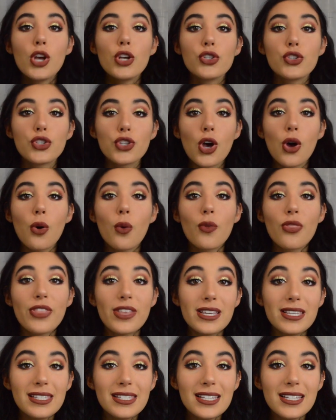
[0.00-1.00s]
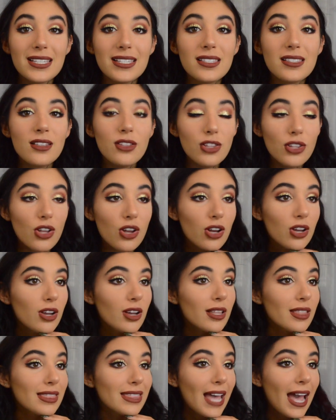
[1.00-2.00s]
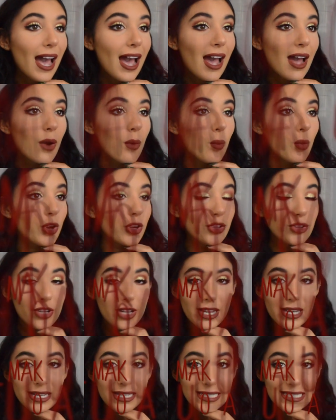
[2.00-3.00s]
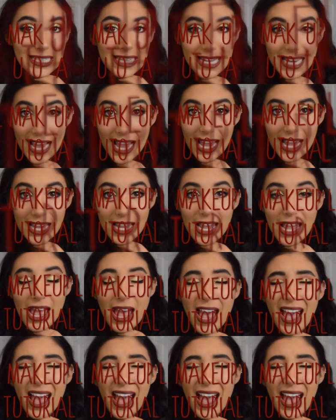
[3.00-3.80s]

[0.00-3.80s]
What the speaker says: So this is the look that we're creating today,